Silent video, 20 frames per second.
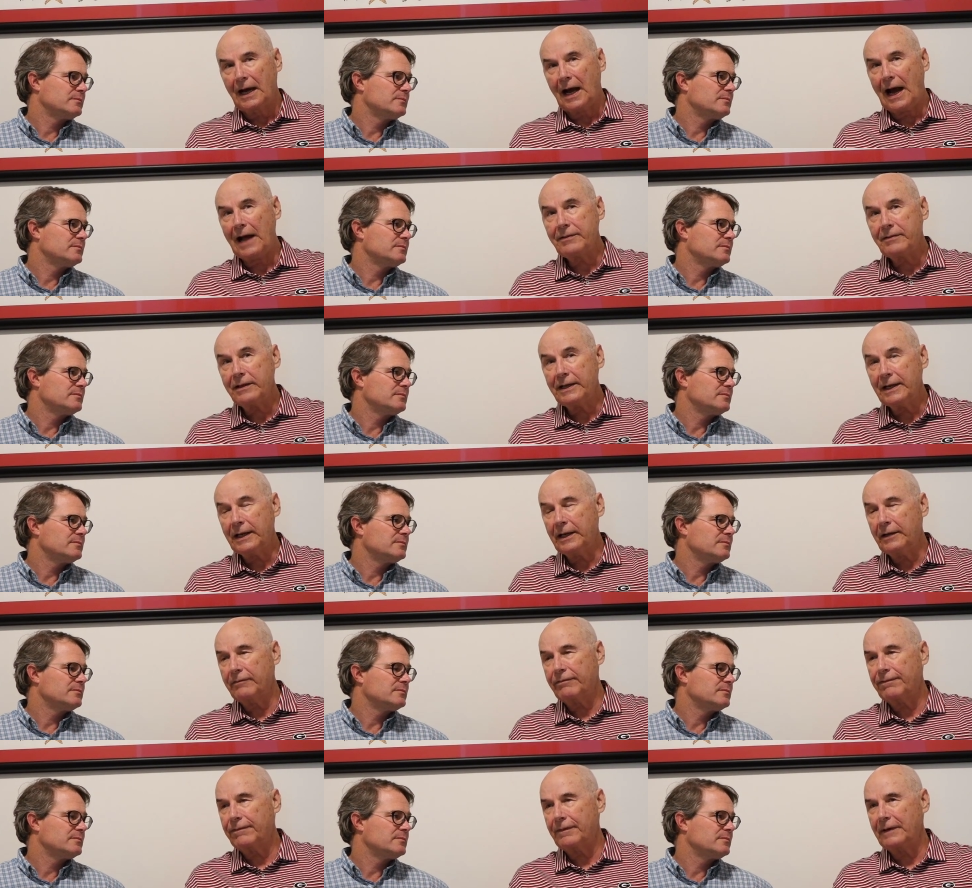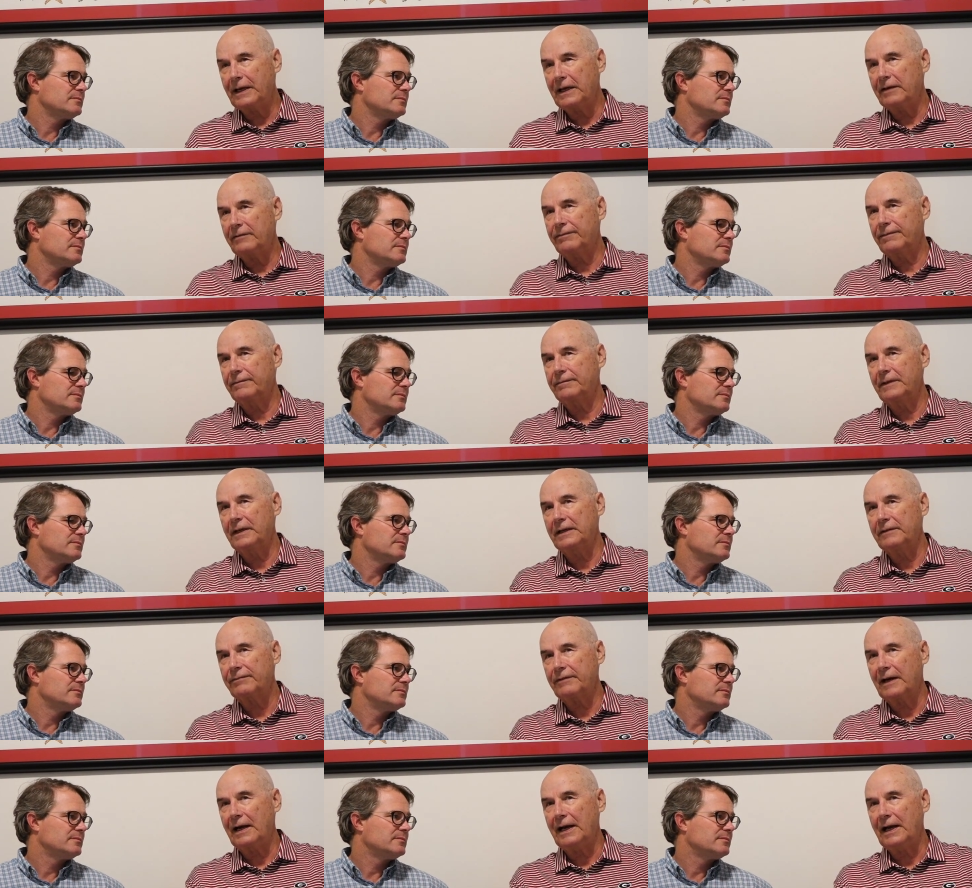Speaker 1: I think if if
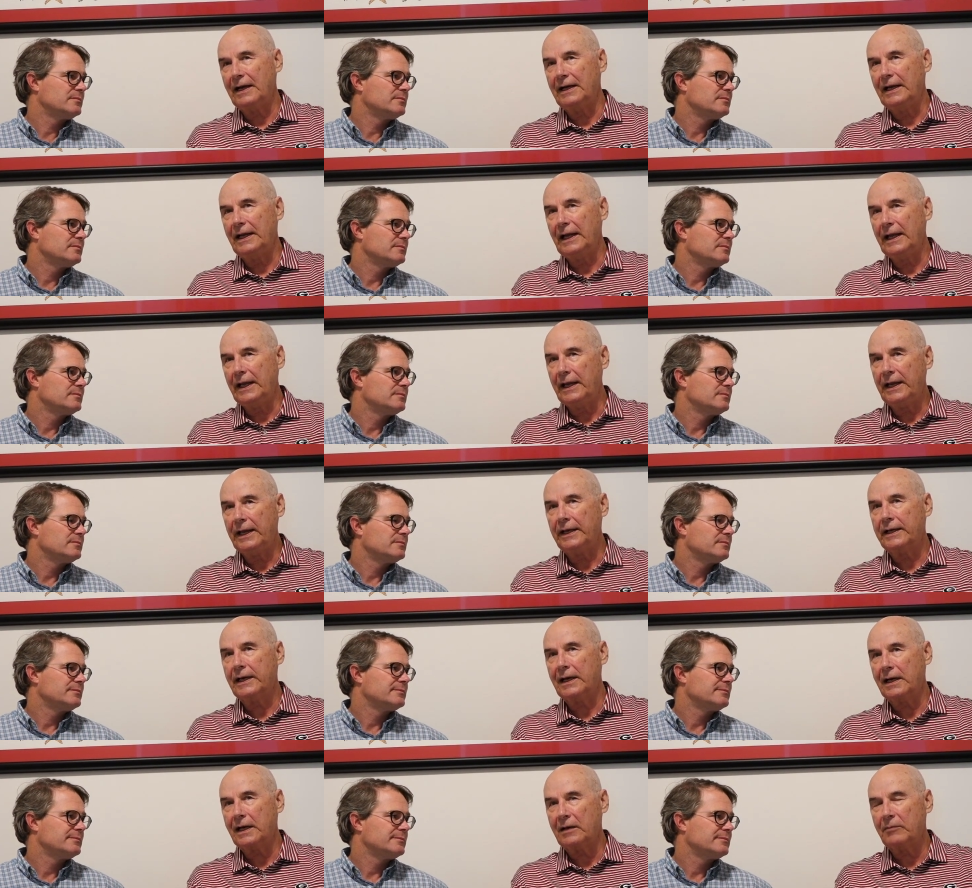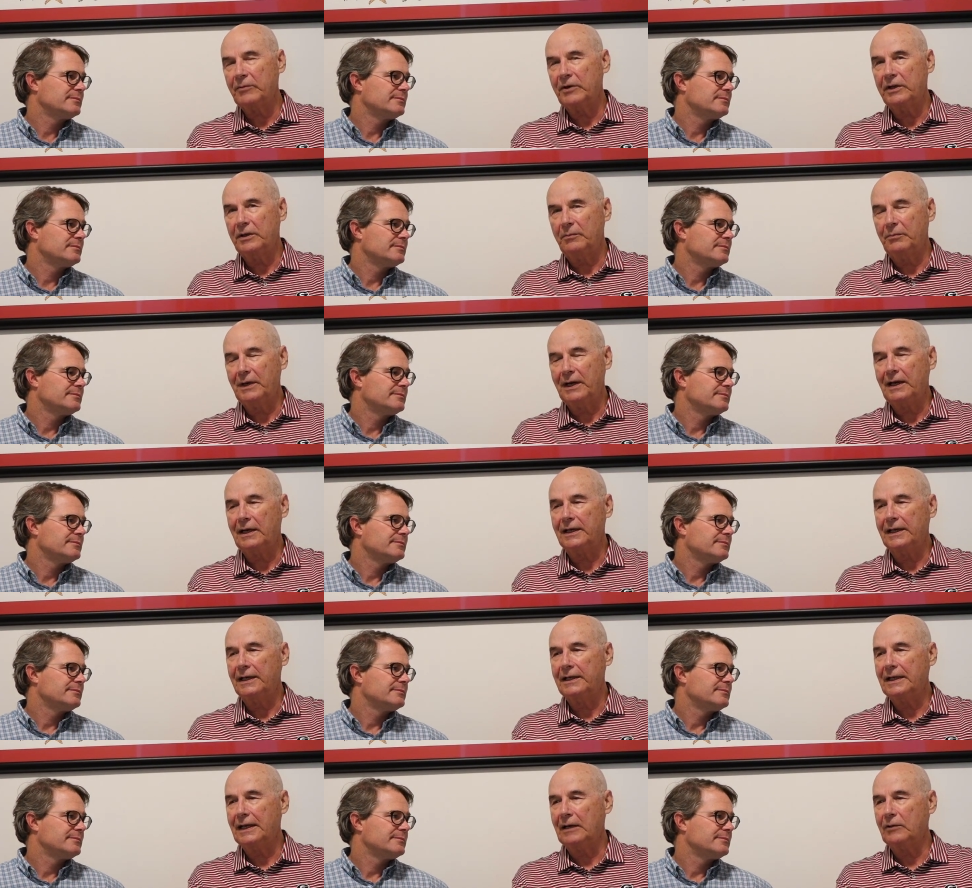if I had any comment about
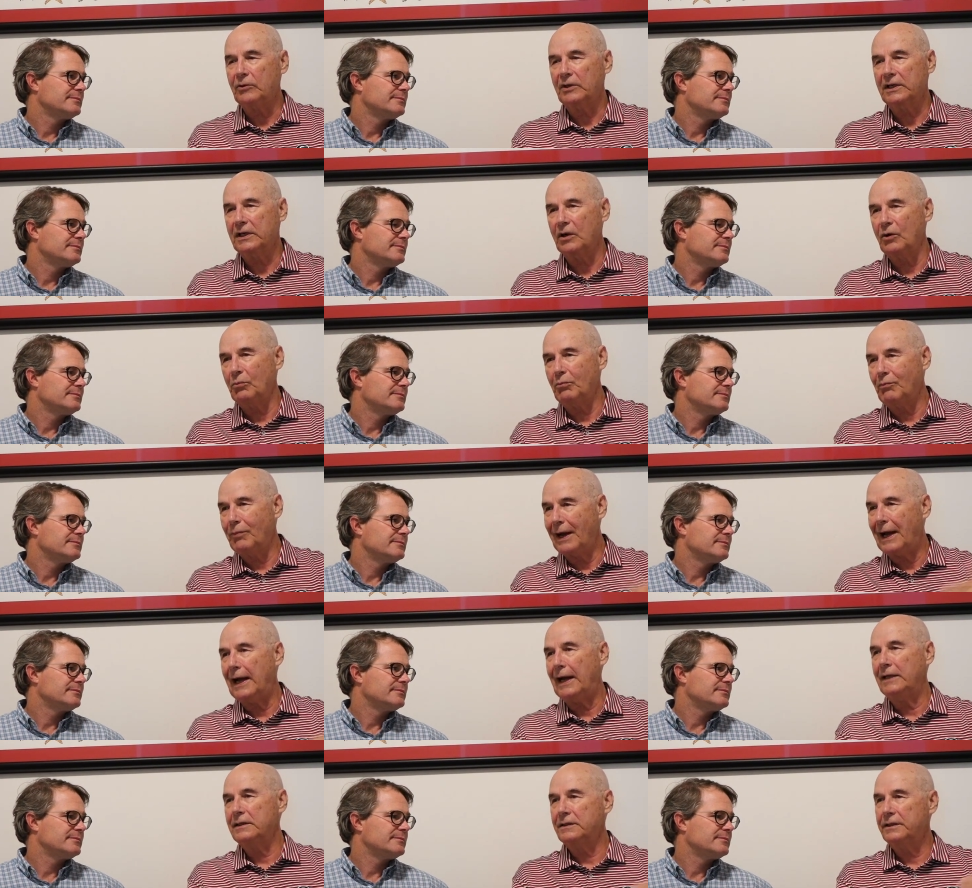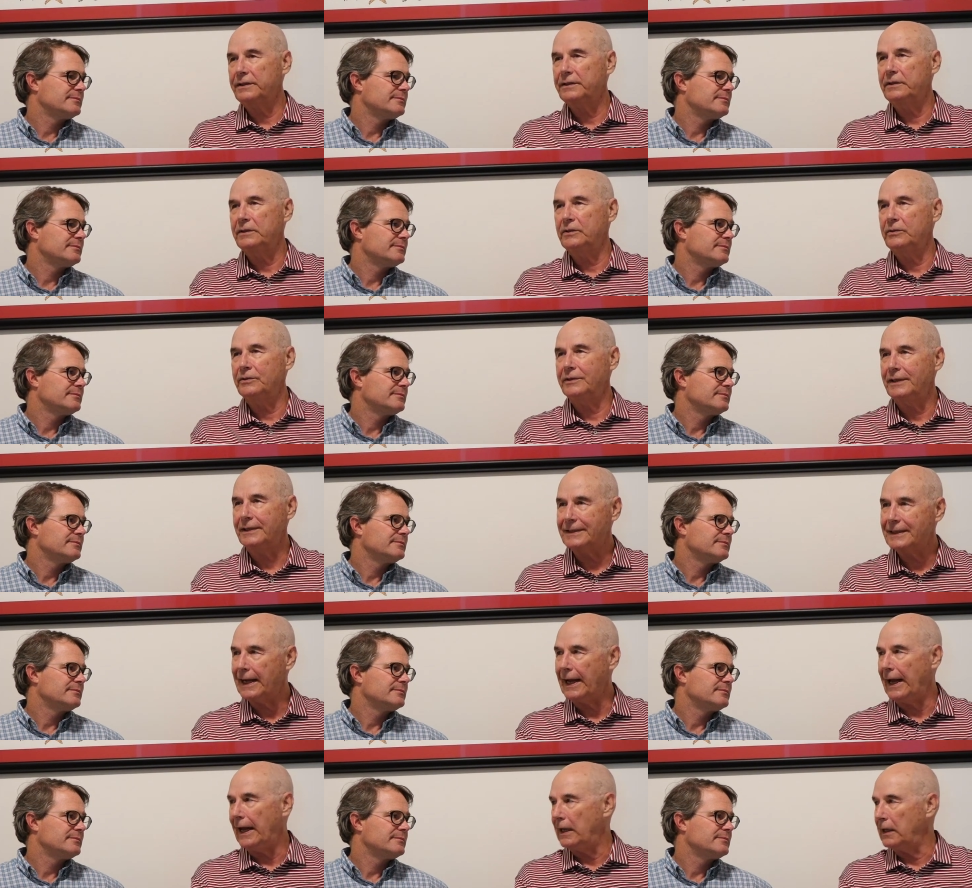it, I would go back to the
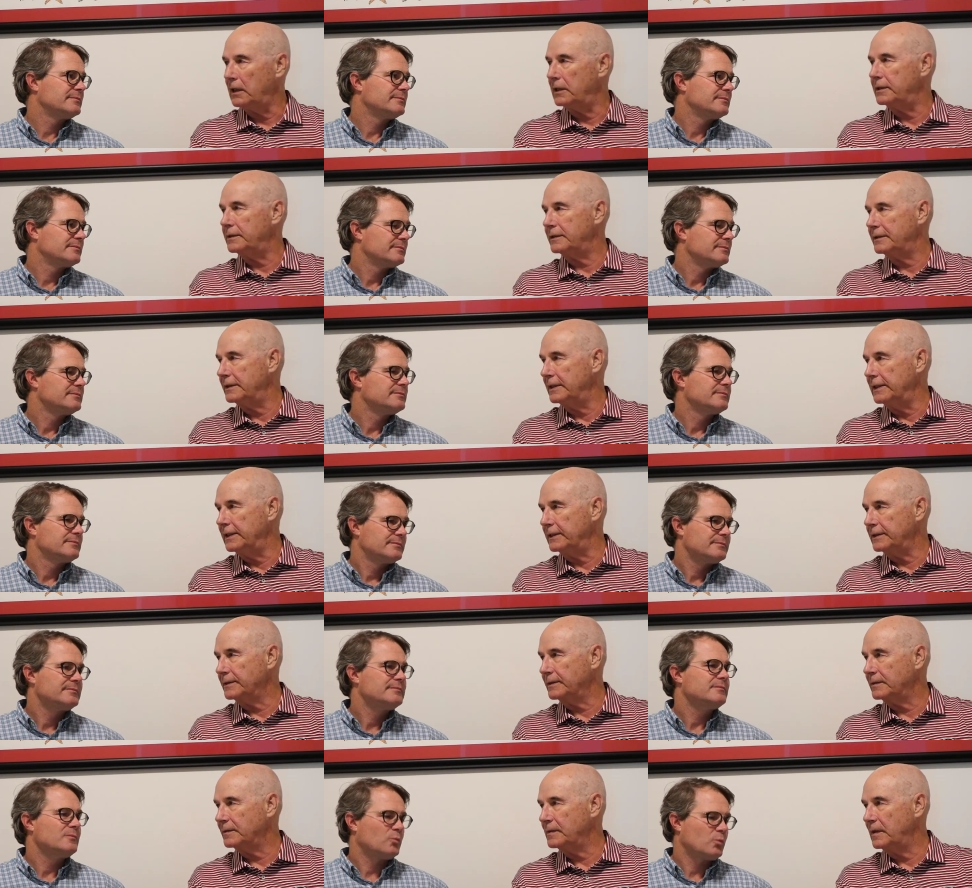talent thing.